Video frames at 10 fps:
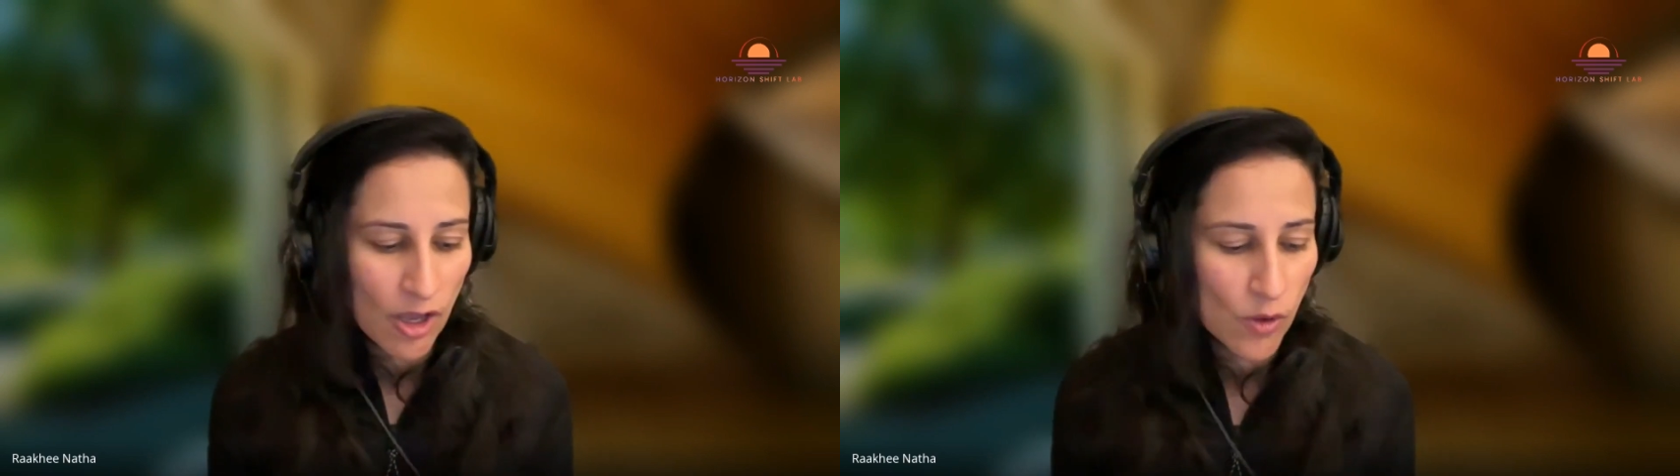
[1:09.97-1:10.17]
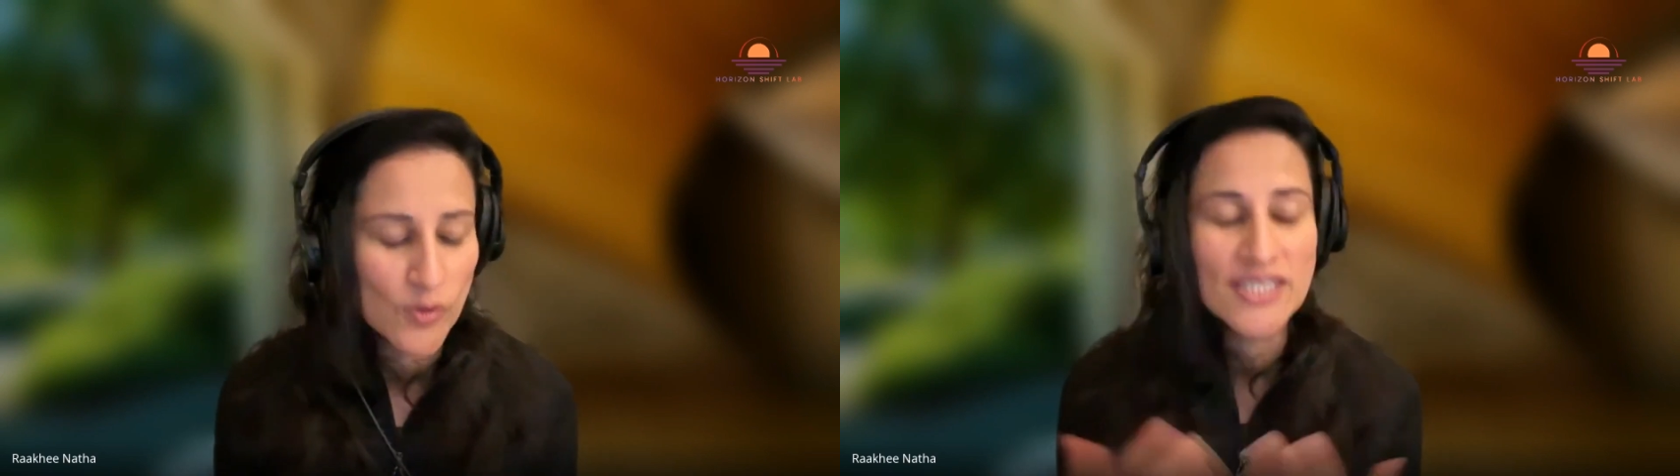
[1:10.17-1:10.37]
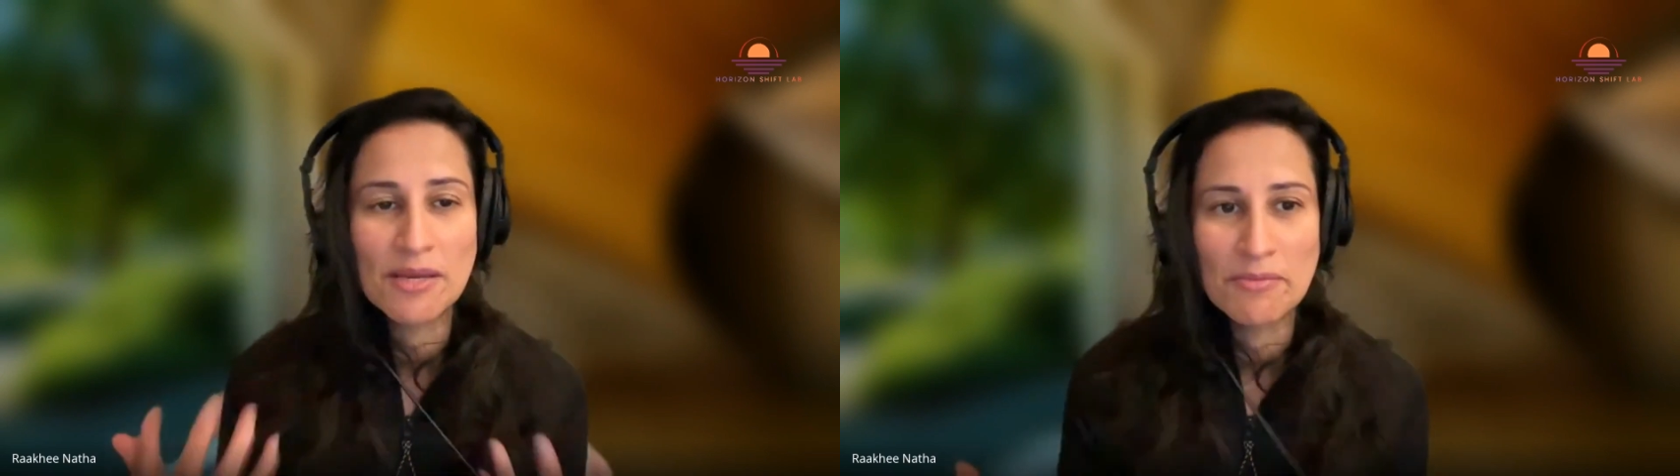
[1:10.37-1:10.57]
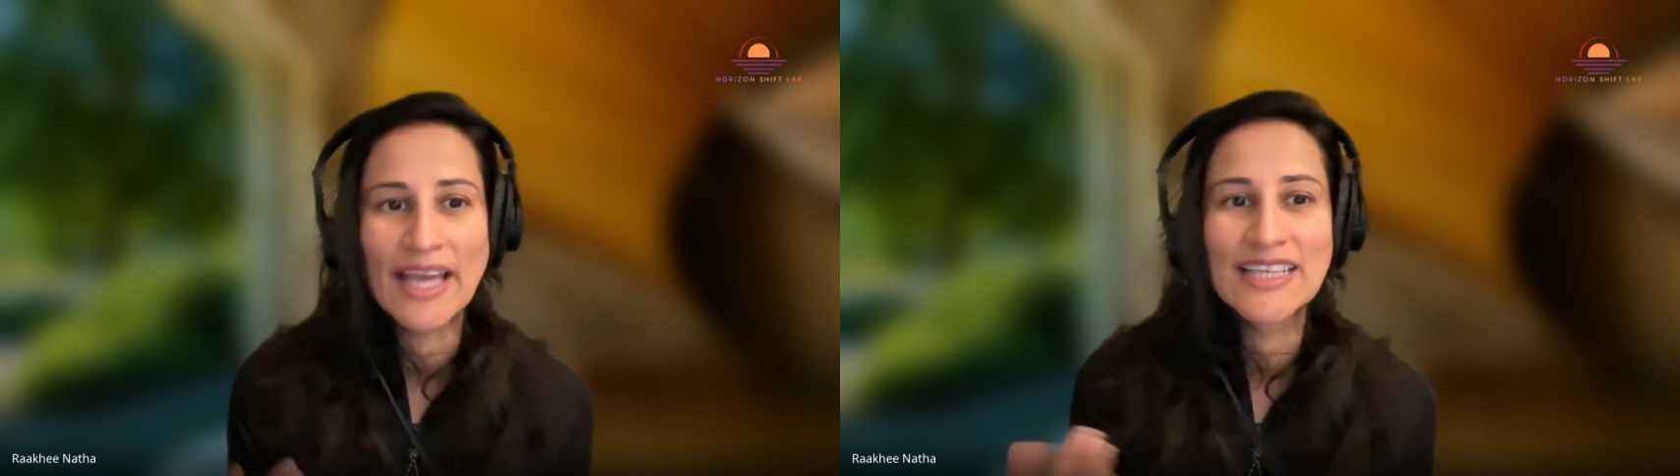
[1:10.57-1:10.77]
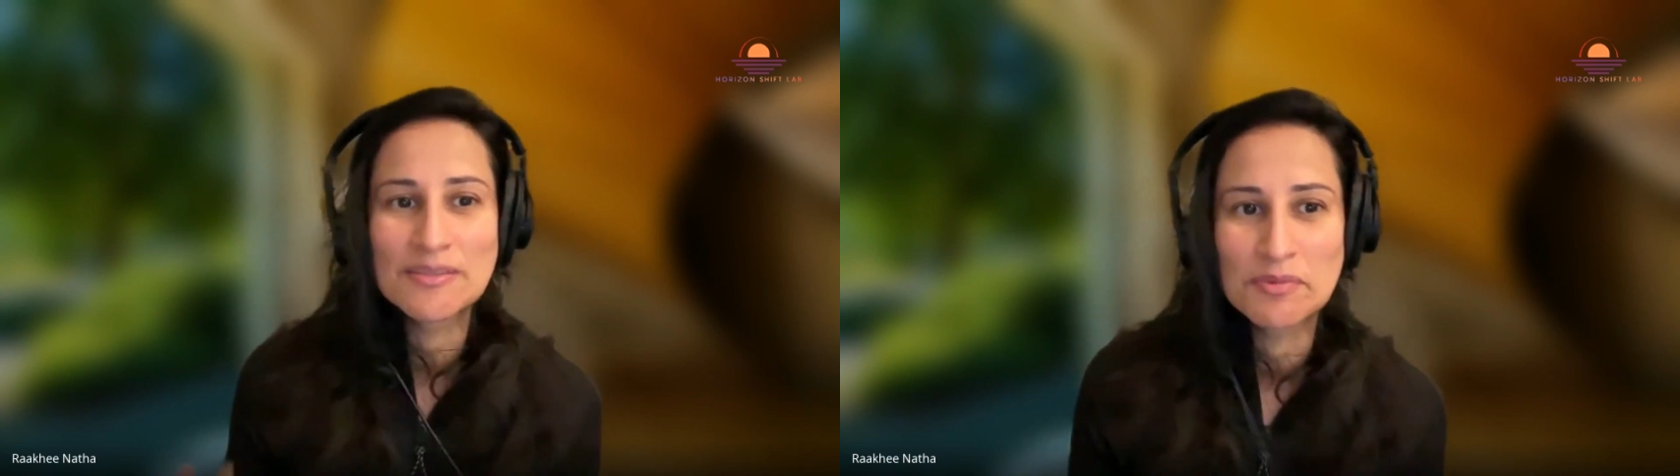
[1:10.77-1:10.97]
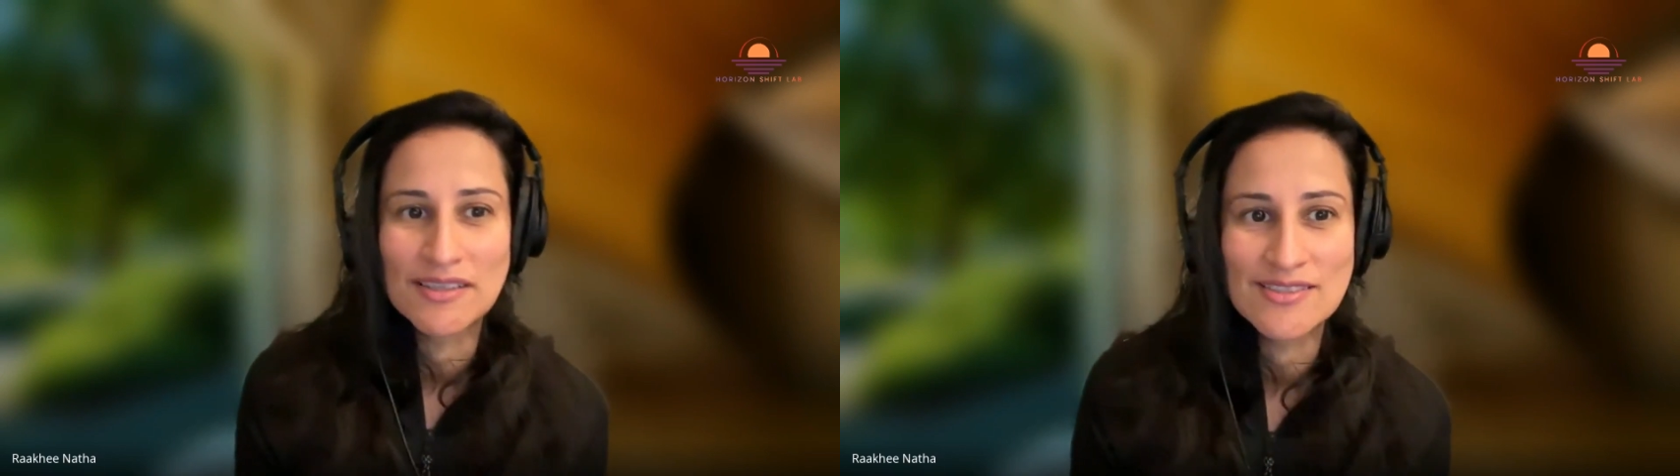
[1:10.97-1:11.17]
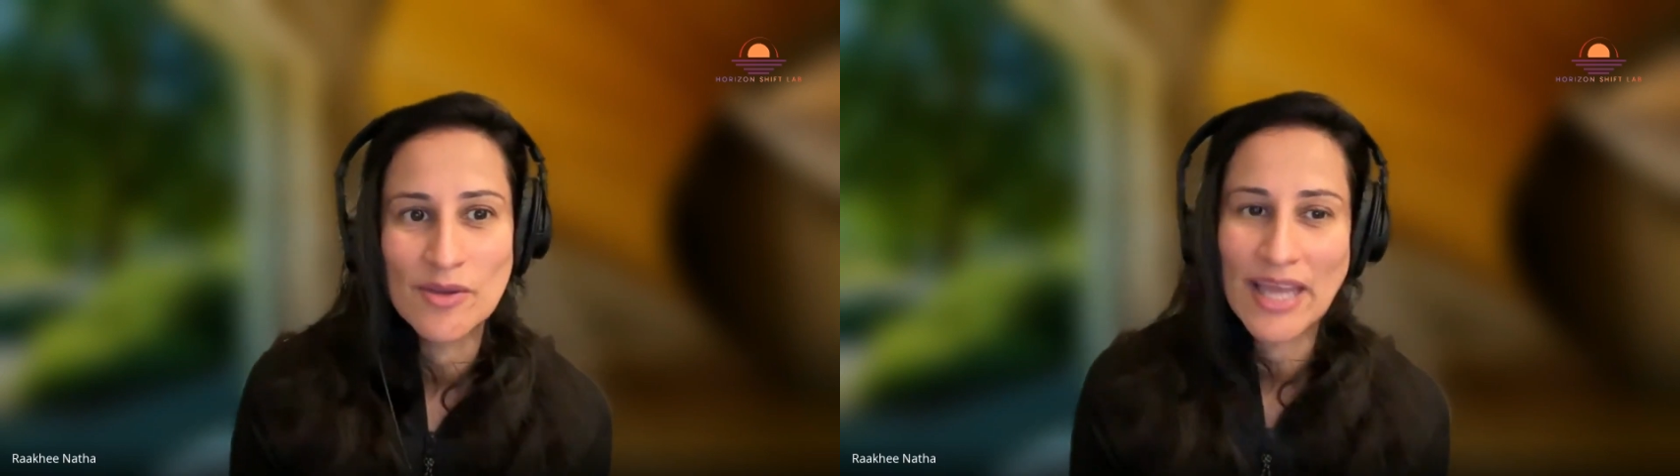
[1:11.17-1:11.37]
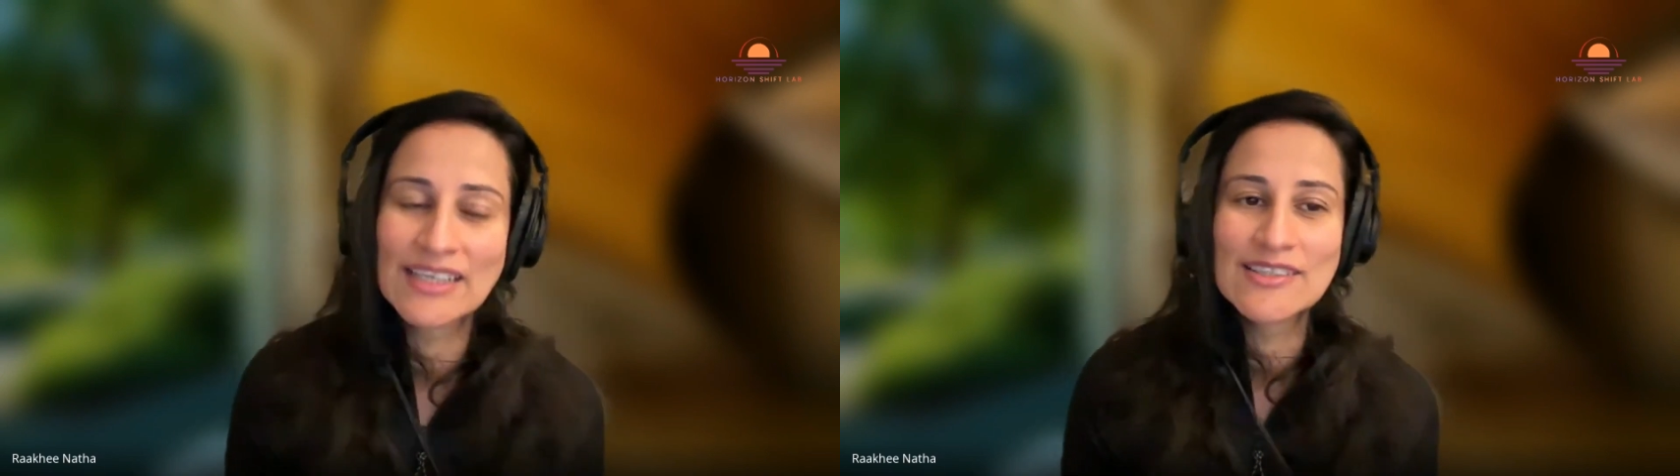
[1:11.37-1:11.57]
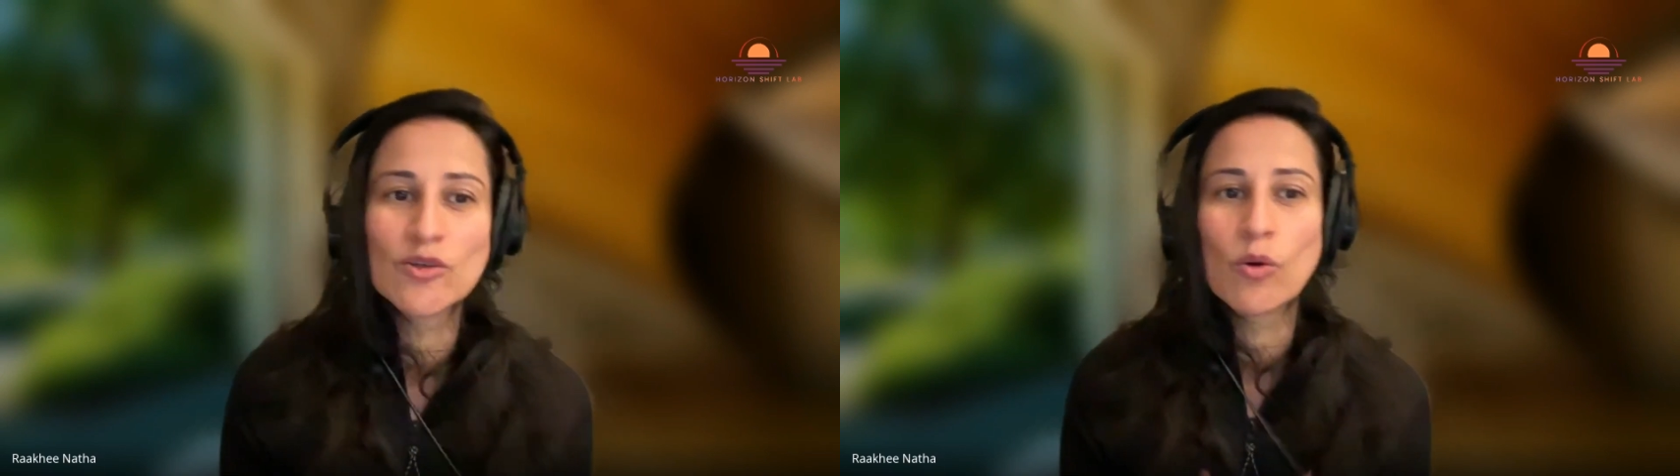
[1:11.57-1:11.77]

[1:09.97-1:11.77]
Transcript: or some experts or analysts